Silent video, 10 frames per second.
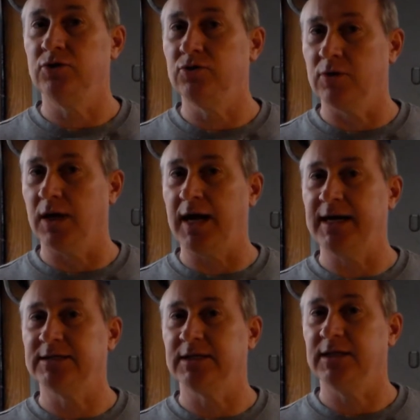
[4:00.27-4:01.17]

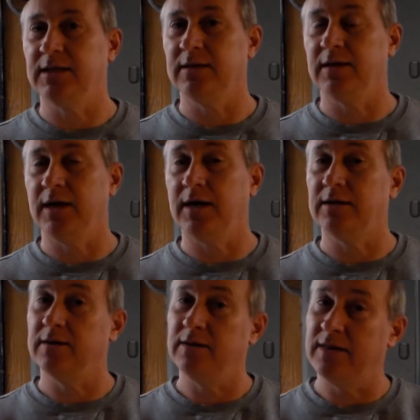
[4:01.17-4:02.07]
utilizing
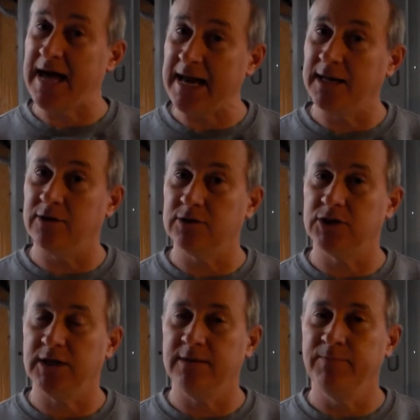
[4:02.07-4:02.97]
that
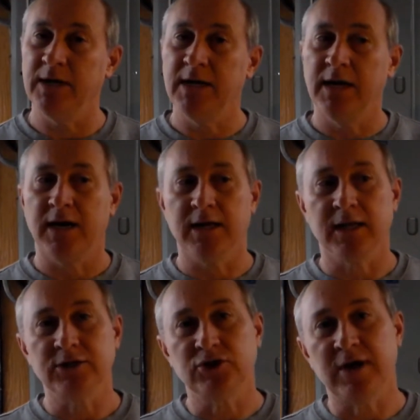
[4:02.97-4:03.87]
energy
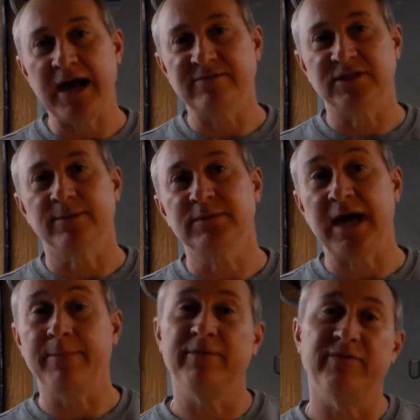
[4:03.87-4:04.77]
unless you have some
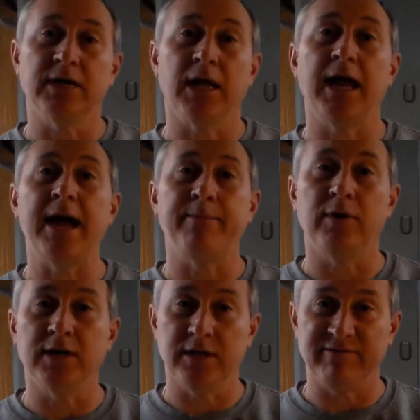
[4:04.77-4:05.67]
type of a
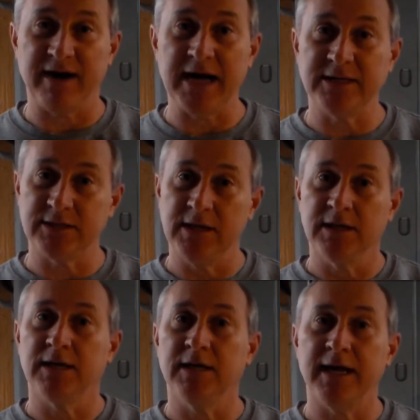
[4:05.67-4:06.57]
clamp-on device
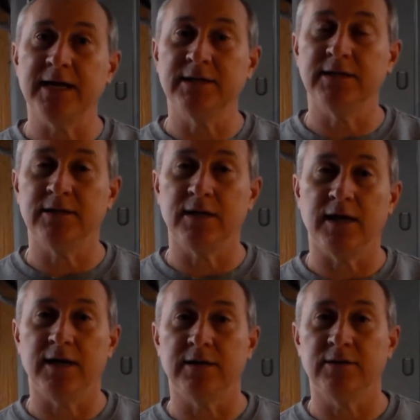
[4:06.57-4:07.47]
connected
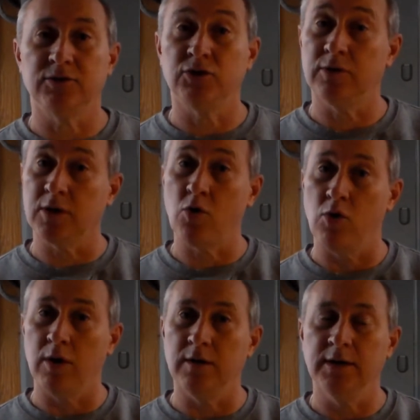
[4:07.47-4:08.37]
to the
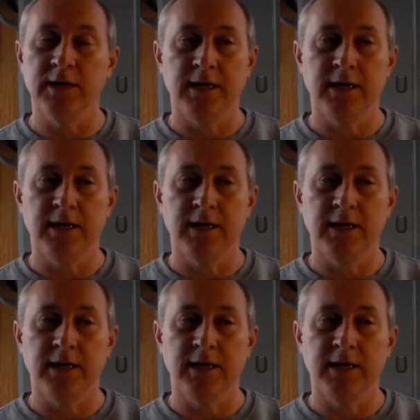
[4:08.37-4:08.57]
cord